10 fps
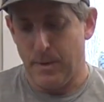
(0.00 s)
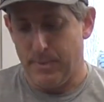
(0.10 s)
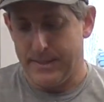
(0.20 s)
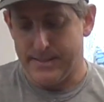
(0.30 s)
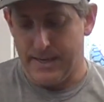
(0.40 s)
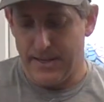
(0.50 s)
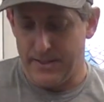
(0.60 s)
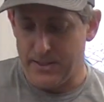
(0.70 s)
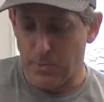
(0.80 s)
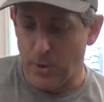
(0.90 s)
But
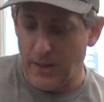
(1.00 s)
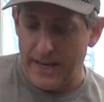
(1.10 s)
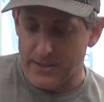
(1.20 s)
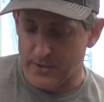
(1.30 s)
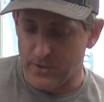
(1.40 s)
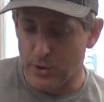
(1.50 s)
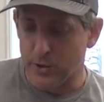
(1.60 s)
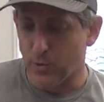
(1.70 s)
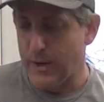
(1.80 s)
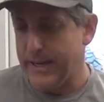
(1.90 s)
these portal axles
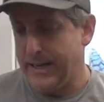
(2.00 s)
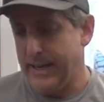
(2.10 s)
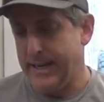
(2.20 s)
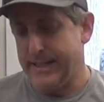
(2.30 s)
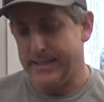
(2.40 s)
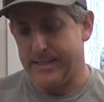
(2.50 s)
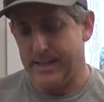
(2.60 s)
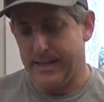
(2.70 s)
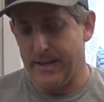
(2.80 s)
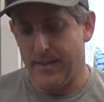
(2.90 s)
look great, and
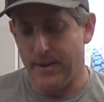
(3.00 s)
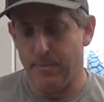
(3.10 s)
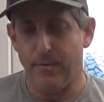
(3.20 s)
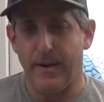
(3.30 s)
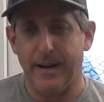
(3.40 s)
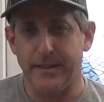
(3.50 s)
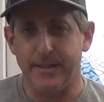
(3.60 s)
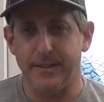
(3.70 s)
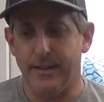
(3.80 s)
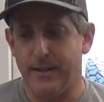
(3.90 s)
they provide
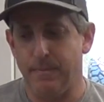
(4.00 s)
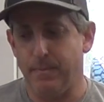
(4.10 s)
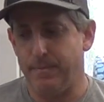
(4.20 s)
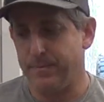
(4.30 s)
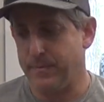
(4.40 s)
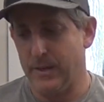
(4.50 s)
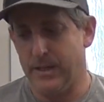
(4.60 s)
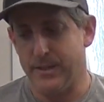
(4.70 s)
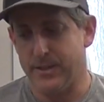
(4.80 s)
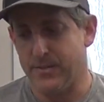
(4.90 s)

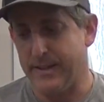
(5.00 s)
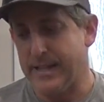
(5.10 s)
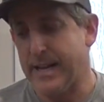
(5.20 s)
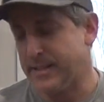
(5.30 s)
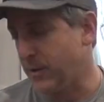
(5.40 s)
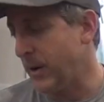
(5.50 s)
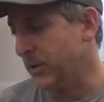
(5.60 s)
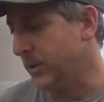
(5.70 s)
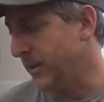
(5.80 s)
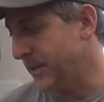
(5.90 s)
just fantastic
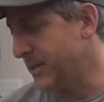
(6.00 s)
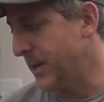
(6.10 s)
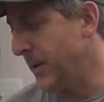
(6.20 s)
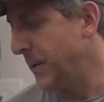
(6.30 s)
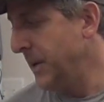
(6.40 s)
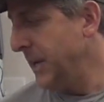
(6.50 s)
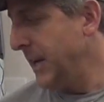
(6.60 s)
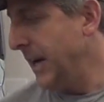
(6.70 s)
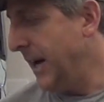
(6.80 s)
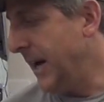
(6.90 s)
ground clearance. So
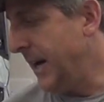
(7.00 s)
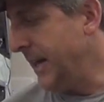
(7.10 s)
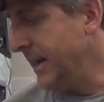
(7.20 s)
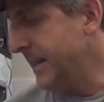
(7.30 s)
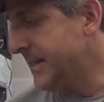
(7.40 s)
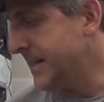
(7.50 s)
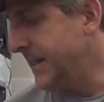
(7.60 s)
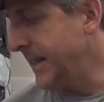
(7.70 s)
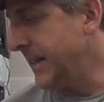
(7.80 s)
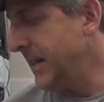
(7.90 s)
let's
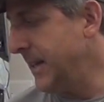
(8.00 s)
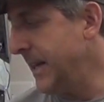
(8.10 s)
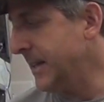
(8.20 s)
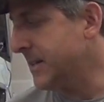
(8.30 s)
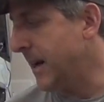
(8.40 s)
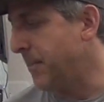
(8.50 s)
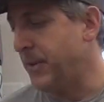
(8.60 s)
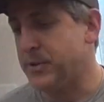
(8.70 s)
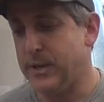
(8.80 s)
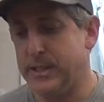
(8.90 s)
see. Next up,
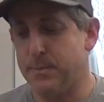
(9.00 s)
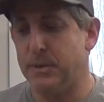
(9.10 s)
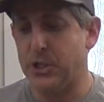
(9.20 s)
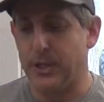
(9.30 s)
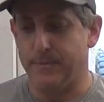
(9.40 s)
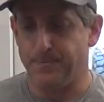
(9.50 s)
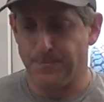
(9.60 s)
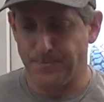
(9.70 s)
the transmission.